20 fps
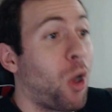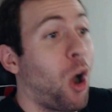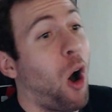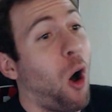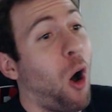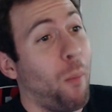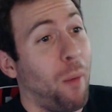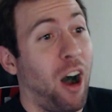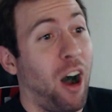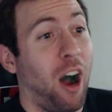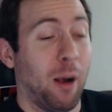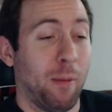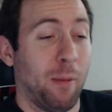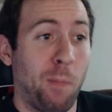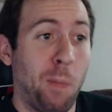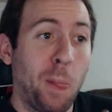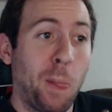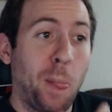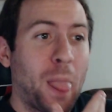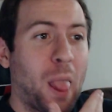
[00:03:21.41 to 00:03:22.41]
Oh my.
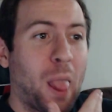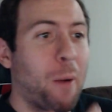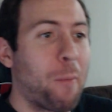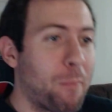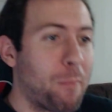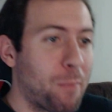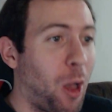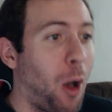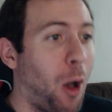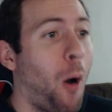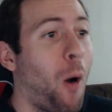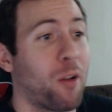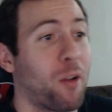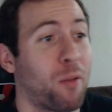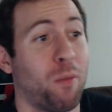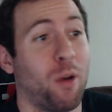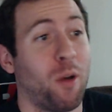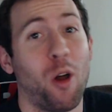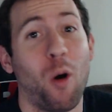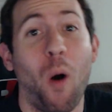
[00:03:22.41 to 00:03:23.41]
Oh,
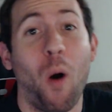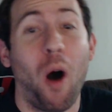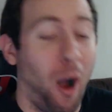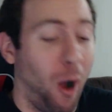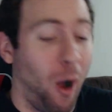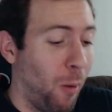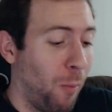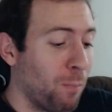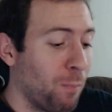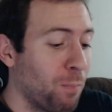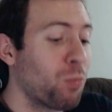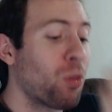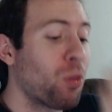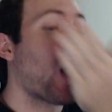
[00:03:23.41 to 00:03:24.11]
it's been a while.